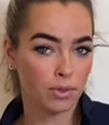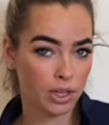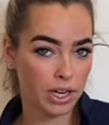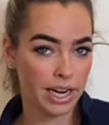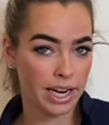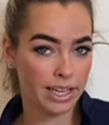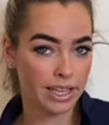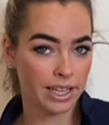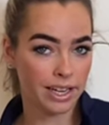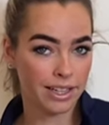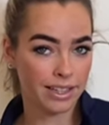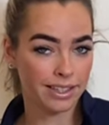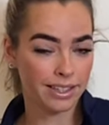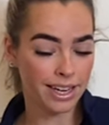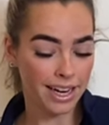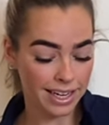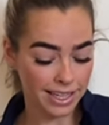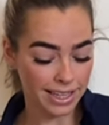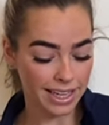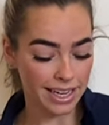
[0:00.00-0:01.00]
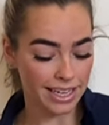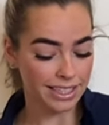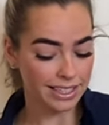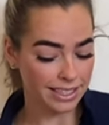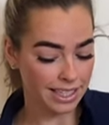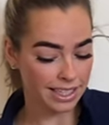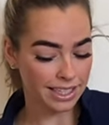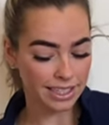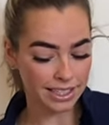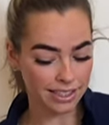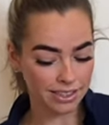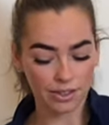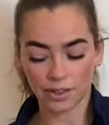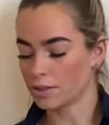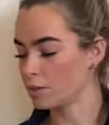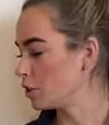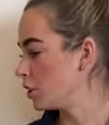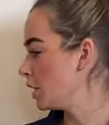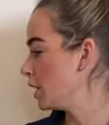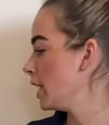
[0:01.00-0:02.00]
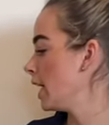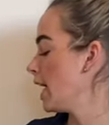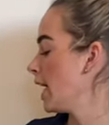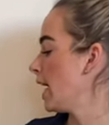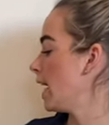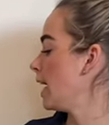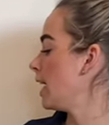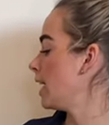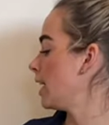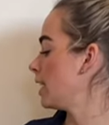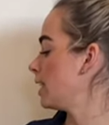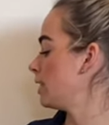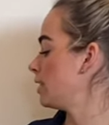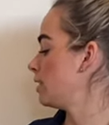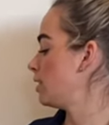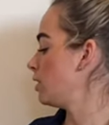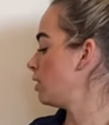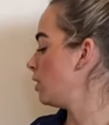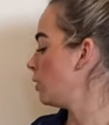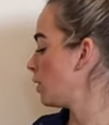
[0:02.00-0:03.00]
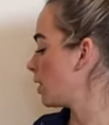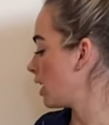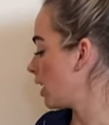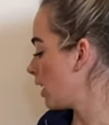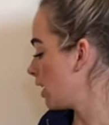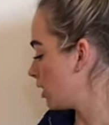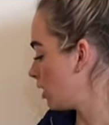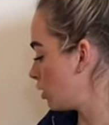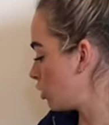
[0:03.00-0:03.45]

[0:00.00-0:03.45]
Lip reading: click the link down in the description and you can